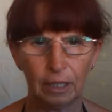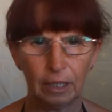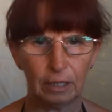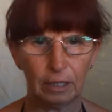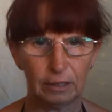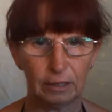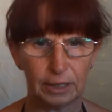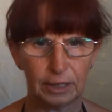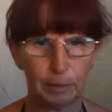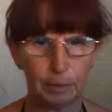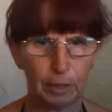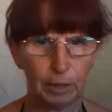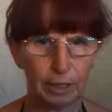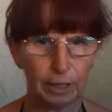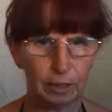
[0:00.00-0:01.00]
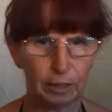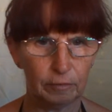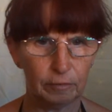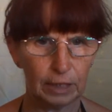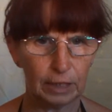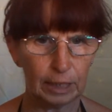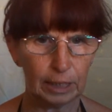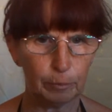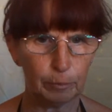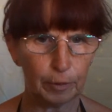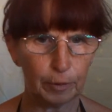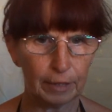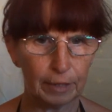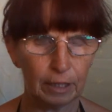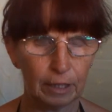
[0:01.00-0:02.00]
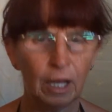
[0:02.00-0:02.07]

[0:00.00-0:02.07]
can't see why you'd really bother.